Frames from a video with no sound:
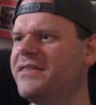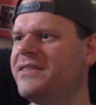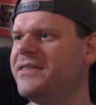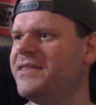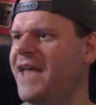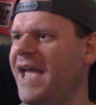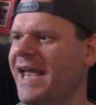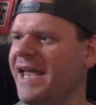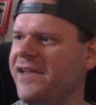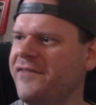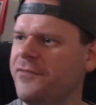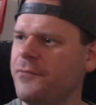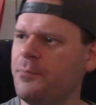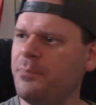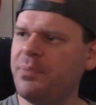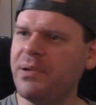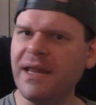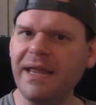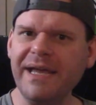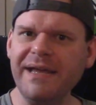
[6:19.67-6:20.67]
they even
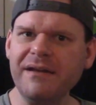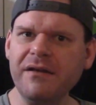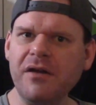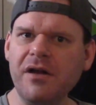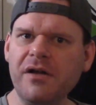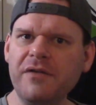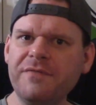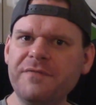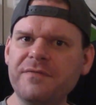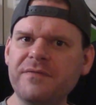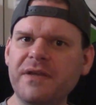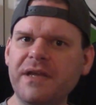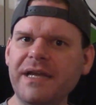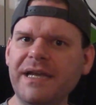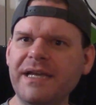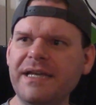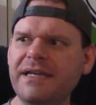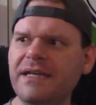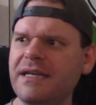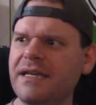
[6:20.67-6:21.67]
played off
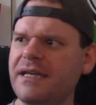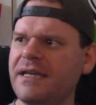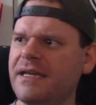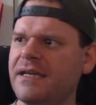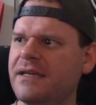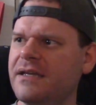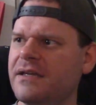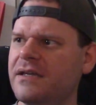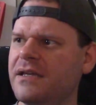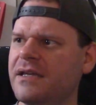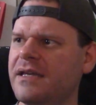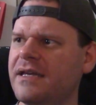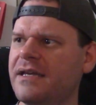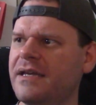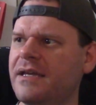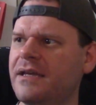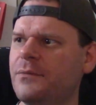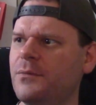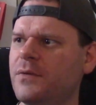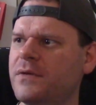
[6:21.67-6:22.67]
like
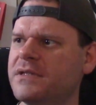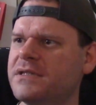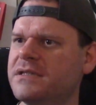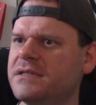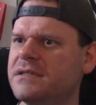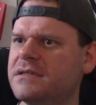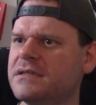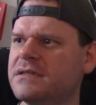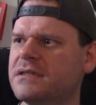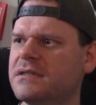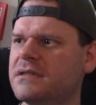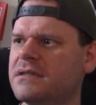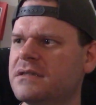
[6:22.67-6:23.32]
it was,